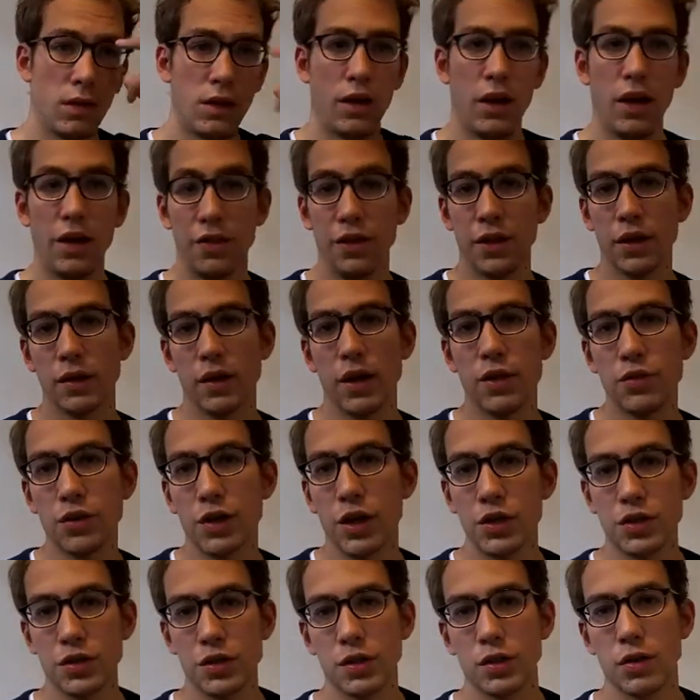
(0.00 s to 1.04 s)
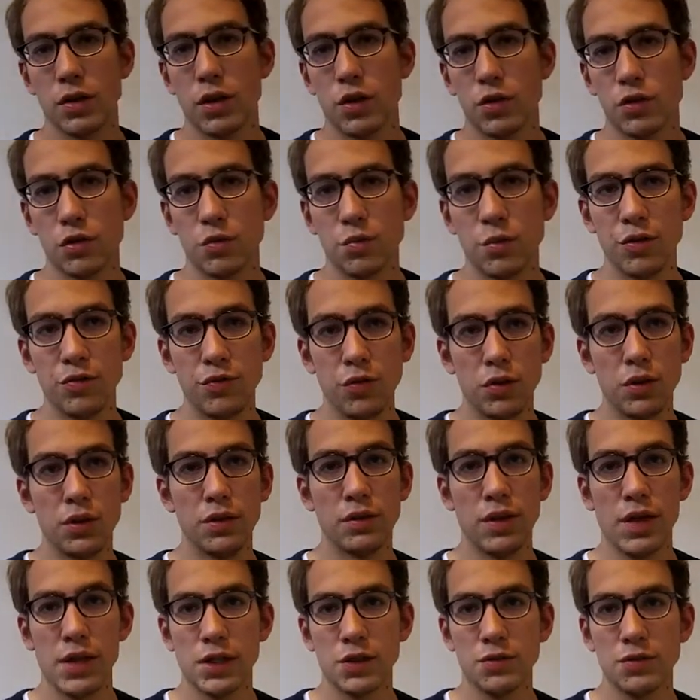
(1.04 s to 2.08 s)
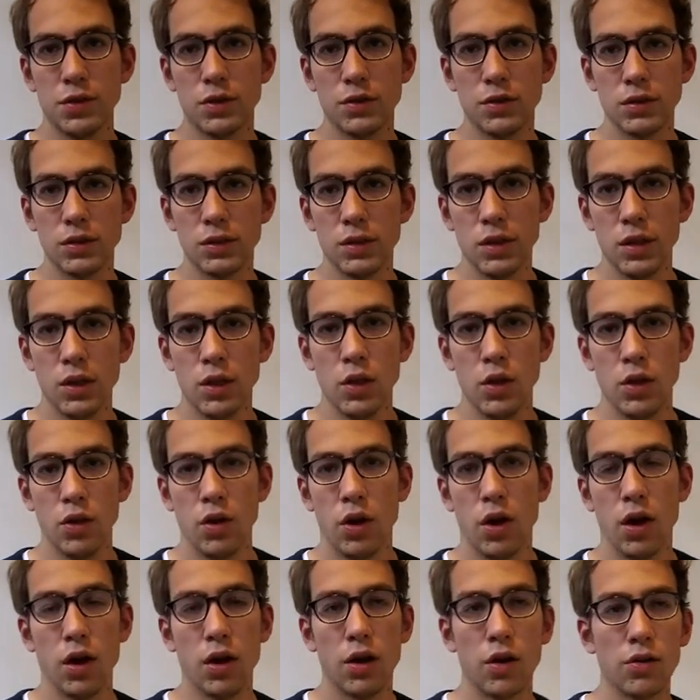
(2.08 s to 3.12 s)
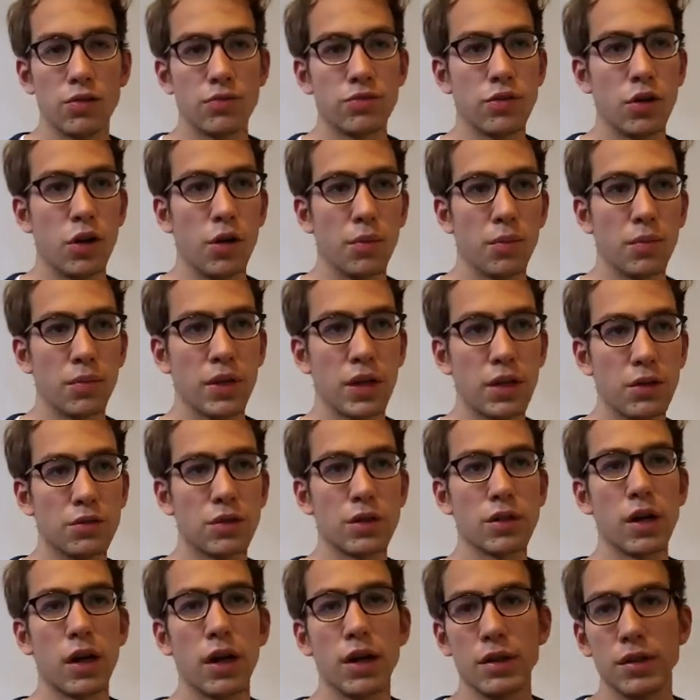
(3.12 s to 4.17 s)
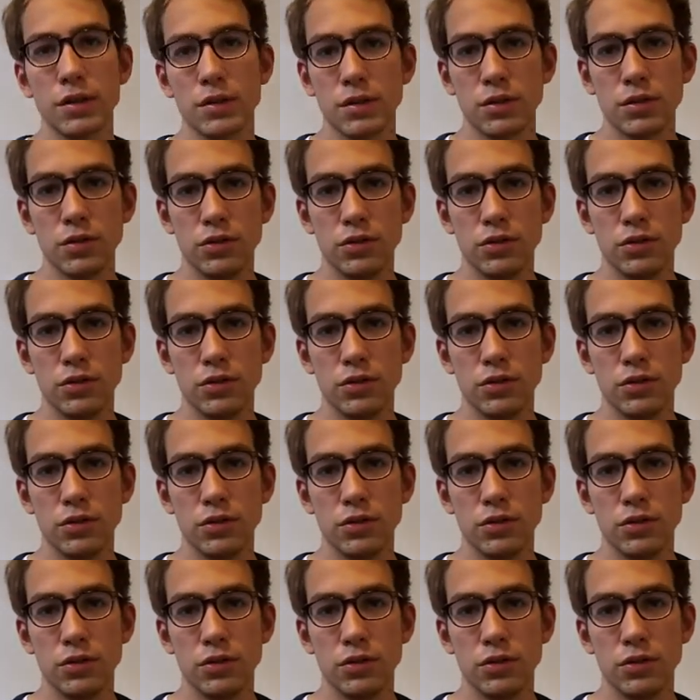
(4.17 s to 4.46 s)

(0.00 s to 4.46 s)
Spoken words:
I think education should be fully tax-funded from kindergarten